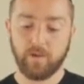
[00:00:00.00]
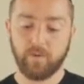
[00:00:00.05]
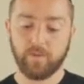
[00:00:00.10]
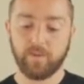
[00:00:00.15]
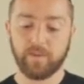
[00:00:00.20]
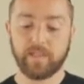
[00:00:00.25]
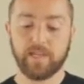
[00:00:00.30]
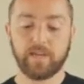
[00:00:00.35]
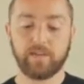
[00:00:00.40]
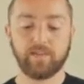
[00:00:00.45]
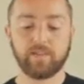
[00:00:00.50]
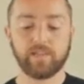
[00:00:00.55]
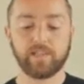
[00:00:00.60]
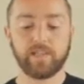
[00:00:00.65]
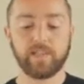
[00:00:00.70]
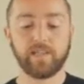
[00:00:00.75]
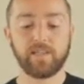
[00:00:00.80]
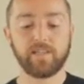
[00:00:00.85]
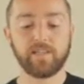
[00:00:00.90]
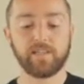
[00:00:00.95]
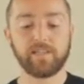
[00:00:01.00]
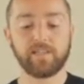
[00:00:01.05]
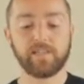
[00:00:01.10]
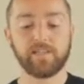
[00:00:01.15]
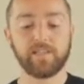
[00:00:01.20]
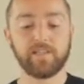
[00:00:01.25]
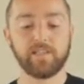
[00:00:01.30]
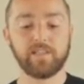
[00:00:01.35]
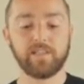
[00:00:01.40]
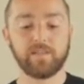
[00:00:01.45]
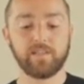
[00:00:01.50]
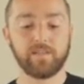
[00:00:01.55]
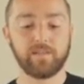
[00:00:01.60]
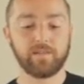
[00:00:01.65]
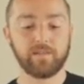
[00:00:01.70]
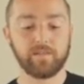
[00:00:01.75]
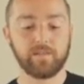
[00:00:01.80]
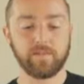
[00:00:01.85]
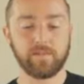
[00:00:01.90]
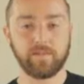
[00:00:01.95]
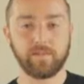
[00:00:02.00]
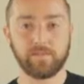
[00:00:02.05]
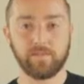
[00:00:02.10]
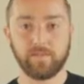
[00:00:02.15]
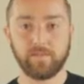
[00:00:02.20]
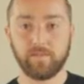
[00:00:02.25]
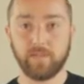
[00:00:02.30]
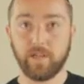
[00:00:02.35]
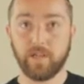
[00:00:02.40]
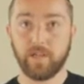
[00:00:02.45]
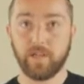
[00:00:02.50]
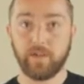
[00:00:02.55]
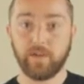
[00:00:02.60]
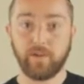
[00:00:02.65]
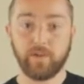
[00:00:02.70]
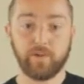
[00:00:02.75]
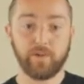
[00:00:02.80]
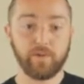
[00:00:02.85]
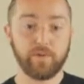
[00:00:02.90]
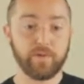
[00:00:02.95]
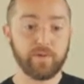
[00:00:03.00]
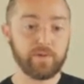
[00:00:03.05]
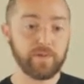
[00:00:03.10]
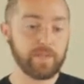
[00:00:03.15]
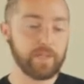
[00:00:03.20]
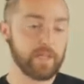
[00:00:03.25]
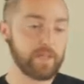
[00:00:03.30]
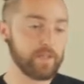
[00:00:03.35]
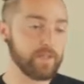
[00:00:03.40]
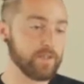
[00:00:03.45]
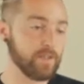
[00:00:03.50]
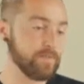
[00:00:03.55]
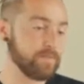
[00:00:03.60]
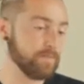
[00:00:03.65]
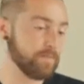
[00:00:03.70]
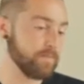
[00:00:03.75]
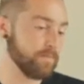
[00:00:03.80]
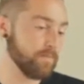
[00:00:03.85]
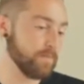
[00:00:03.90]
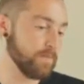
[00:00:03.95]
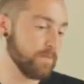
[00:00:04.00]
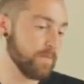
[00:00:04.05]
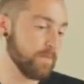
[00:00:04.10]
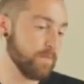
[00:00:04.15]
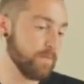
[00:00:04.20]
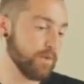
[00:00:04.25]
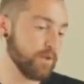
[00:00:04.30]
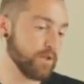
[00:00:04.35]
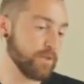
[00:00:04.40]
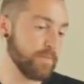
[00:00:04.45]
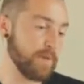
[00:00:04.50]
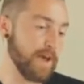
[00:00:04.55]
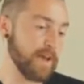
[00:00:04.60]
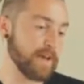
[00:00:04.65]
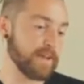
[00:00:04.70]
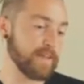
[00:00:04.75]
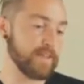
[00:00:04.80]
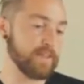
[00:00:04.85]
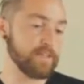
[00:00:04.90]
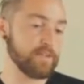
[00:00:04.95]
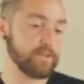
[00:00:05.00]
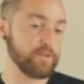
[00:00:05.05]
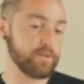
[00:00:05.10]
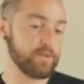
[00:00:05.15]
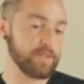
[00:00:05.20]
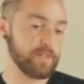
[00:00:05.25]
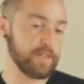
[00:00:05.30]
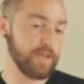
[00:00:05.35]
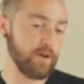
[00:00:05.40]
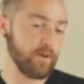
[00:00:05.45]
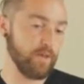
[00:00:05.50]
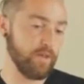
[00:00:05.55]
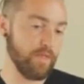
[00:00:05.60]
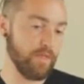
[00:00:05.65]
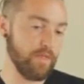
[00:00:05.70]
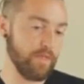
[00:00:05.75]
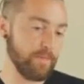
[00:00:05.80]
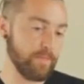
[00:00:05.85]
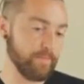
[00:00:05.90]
what that looks like is this. You do the retention, push back into stealth,